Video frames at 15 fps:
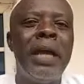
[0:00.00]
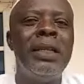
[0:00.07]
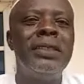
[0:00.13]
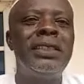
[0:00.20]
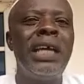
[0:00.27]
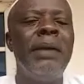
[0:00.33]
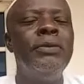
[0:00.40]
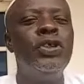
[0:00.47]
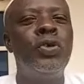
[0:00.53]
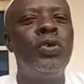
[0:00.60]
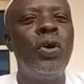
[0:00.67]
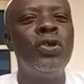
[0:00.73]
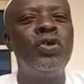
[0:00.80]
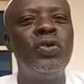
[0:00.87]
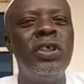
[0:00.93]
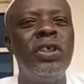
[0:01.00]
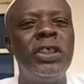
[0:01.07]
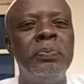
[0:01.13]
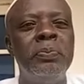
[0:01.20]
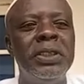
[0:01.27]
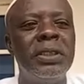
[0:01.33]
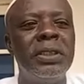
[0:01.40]
By the time you go to
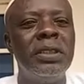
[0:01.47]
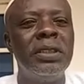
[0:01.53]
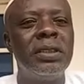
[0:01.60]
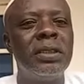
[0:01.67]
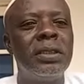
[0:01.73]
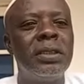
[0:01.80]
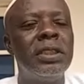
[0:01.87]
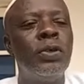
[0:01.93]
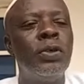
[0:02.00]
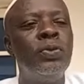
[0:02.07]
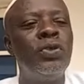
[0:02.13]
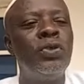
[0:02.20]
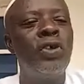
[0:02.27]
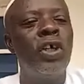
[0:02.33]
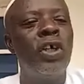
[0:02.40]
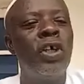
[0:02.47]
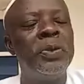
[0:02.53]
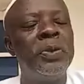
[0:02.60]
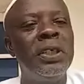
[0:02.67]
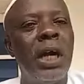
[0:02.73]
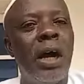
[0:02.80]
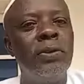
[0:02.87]
these meetings, they will just
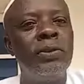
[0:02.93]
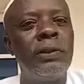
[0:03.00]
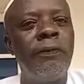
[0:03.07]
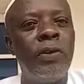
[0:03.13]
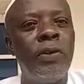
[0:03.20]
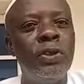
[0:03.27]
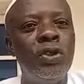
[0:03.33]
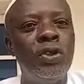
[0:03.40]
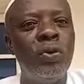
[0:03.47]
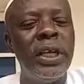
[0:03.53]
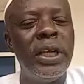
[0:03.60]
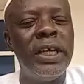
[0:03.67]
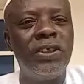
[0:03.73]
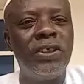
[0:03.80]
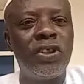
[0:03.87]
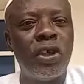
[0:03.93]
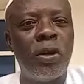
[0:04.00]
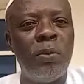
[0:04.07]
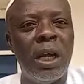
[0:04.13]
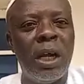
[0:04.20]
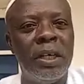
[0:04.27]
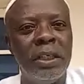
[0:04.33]
bring out for you a
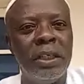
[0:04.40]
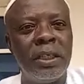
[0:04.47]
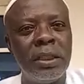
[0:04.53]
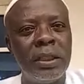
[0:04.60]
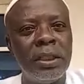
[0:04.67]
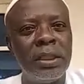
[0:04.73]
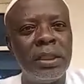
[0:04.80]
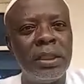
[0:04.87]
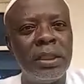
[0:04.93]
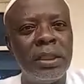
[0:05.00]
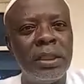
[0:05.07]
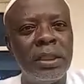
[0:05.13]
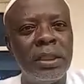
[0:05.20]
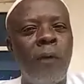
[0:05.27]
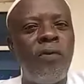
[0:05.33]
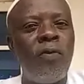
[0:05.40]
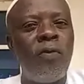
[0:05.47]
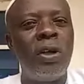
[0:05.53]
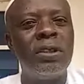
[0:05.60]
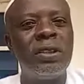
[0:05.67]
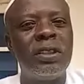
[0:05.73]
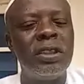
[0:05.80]
summary
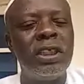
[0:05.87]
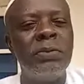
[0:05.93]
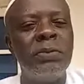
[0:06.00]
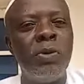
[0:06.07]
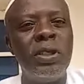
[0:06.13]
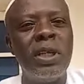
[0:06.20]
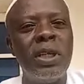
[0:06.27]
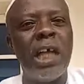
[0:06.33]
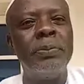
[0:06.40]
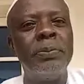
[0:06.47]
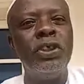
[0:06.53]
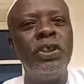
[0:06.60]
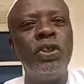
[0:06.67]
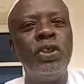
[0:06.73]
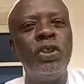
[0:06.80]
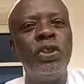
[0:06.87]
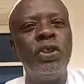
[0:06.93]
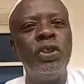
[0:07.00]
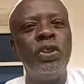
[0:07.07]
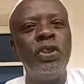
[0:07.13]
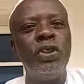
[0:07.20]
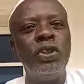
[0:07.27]
of what the money has been
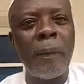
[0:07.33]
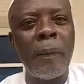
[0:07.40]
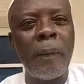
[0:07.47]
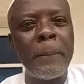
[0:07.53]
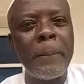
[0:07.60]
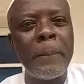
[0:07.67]
used for.